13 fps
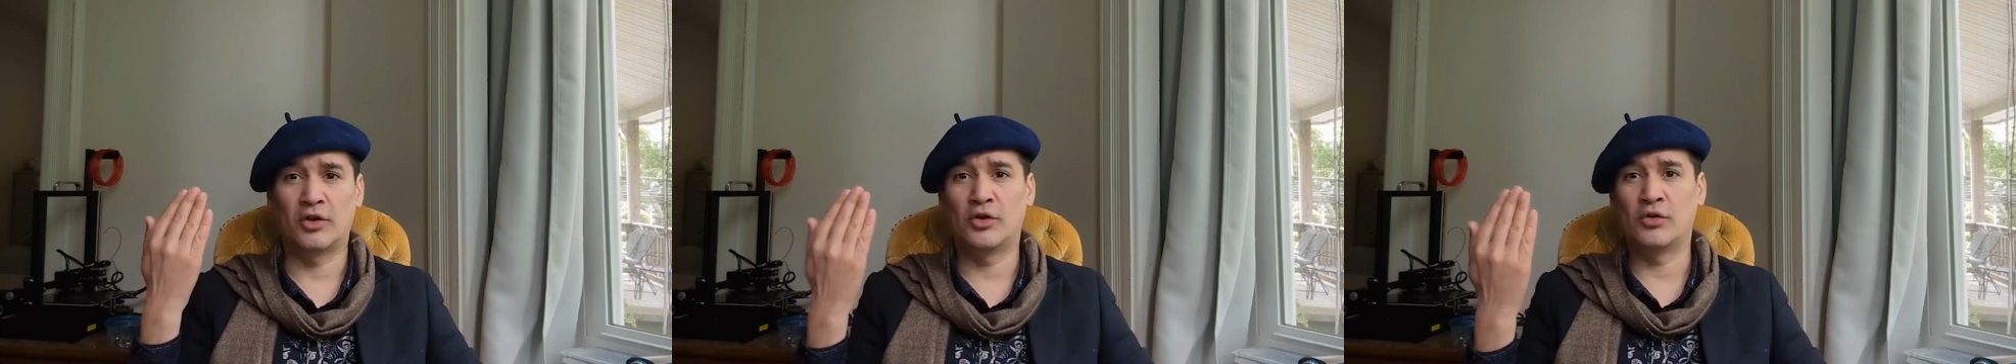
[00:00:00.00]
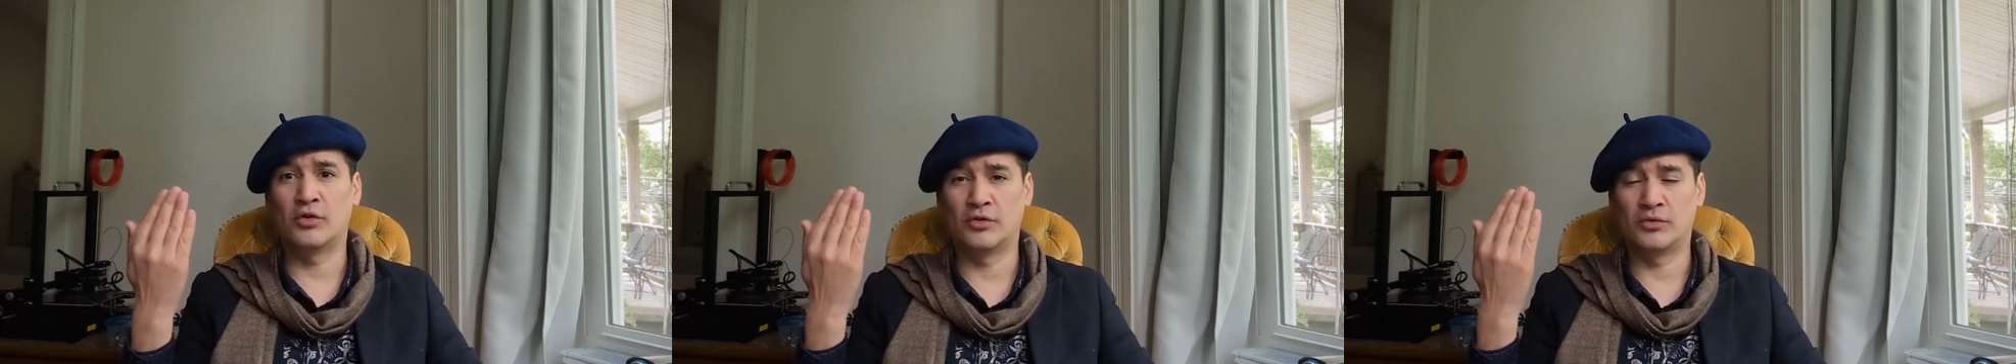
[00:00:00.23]

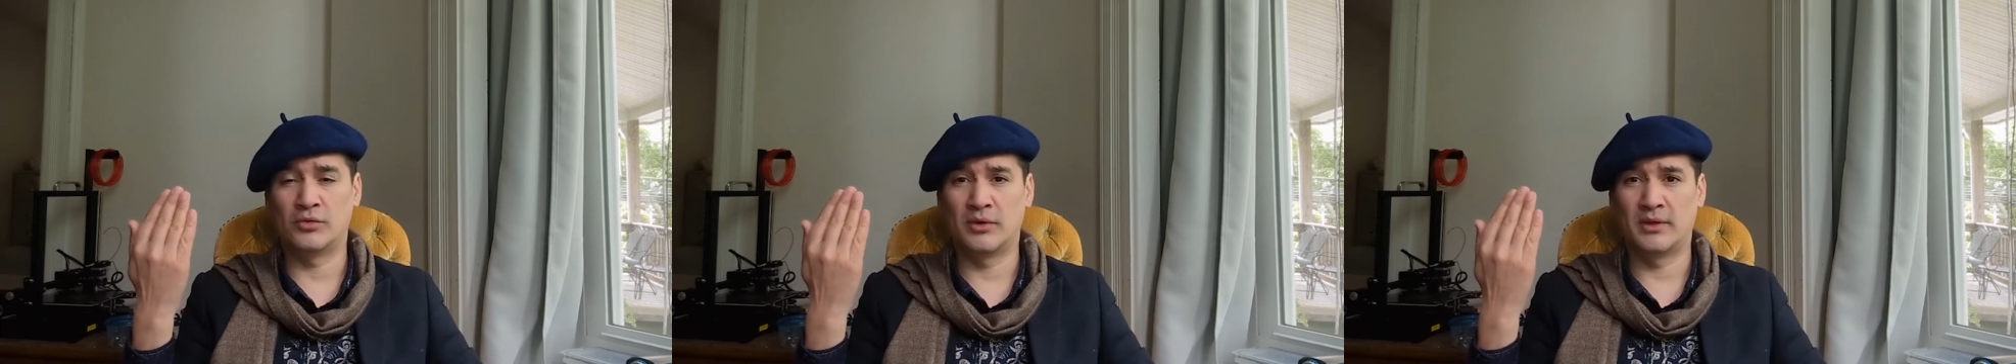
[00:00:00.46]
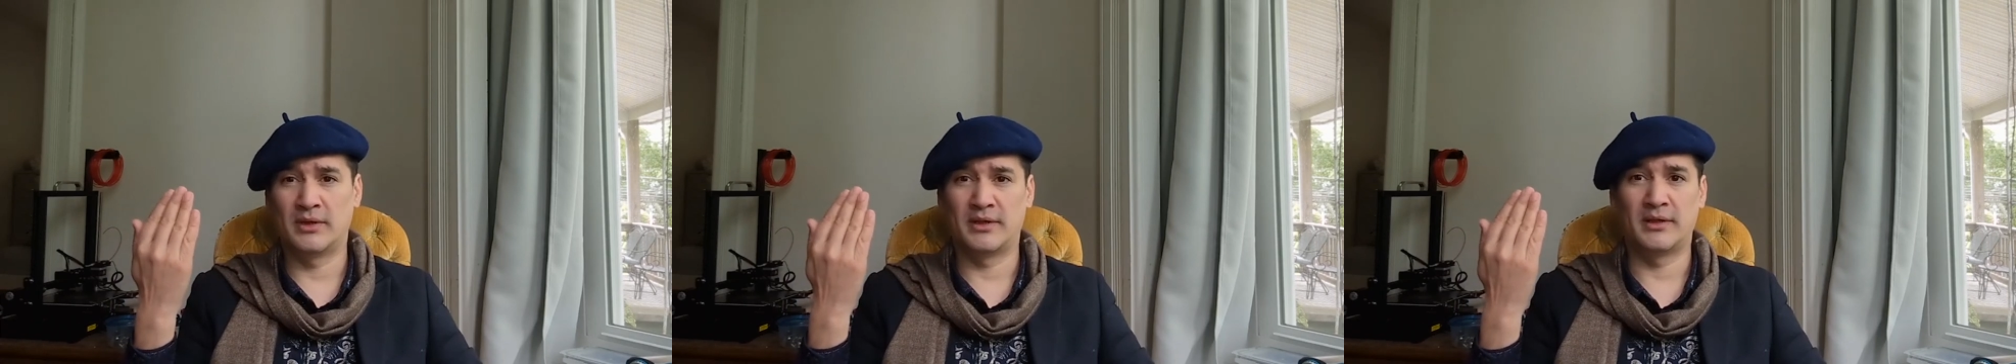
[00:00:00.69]
OO,
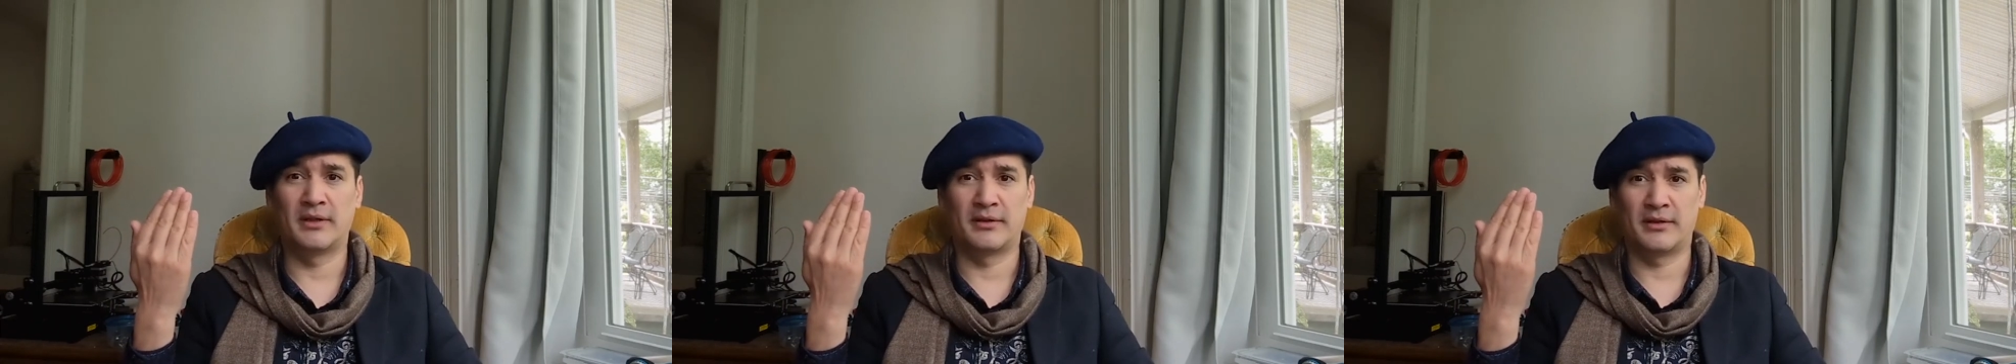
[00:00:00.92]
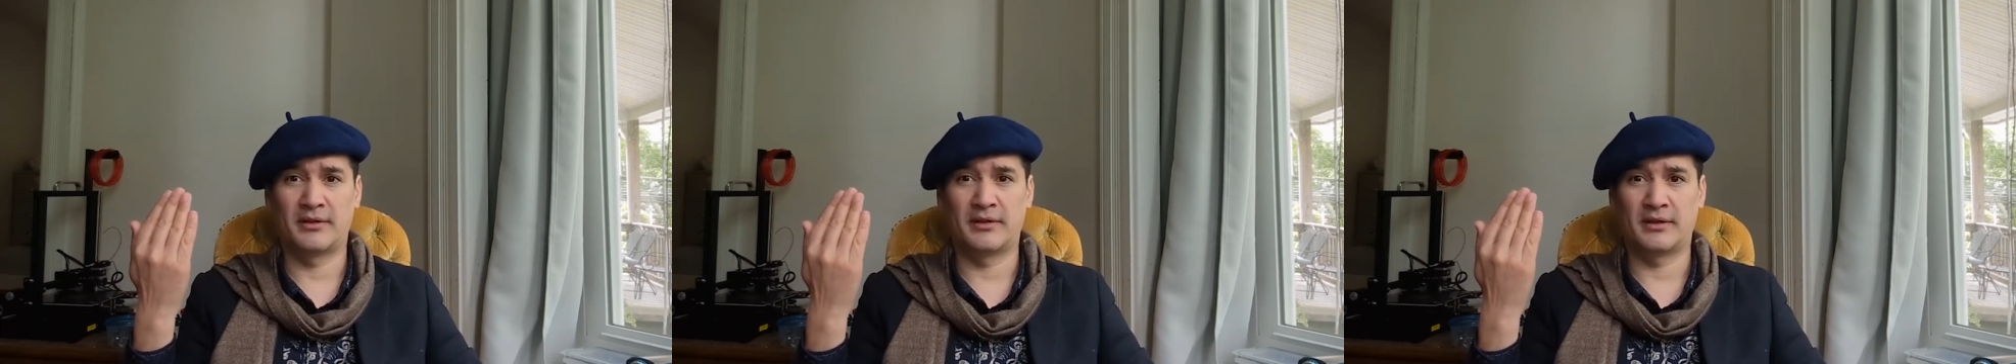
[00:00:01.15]
is
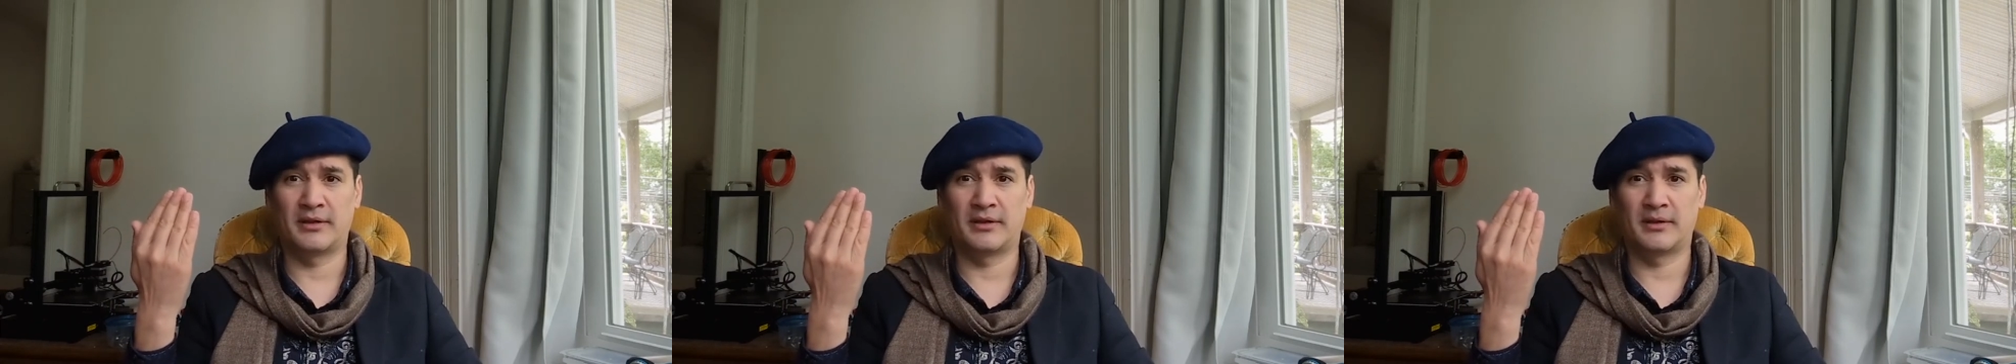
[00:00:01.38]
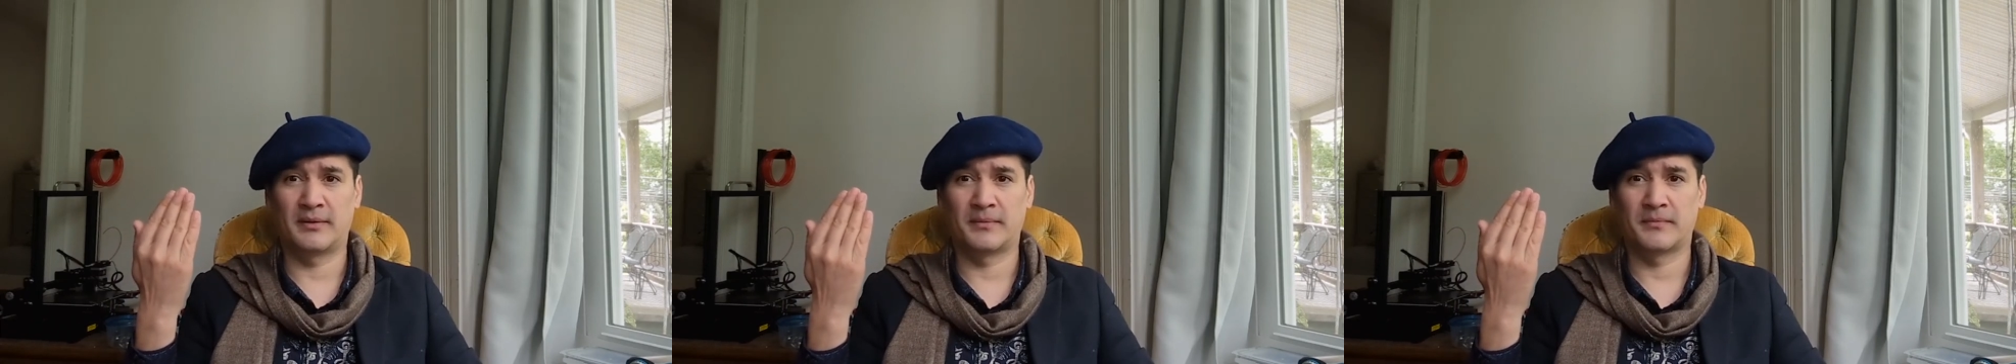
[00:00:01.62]
the thing.